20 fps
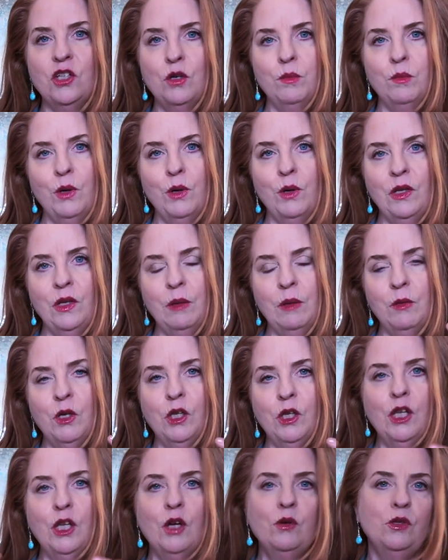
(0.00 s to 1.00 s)
bring them
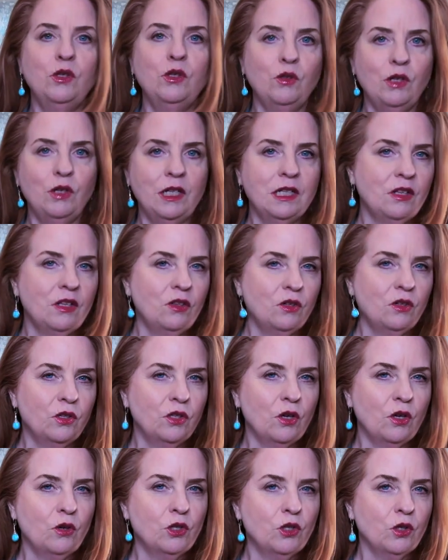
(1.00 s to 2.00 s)
closer into their
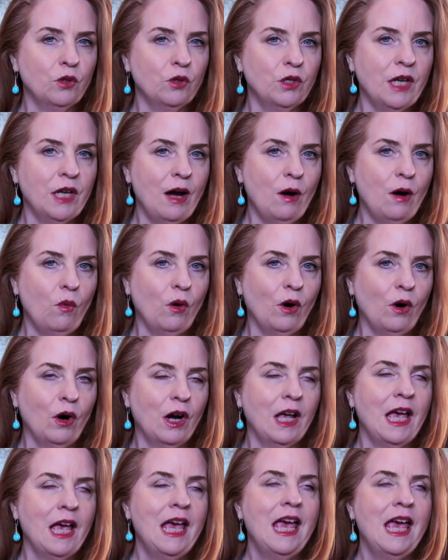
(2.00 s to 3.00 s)
social network,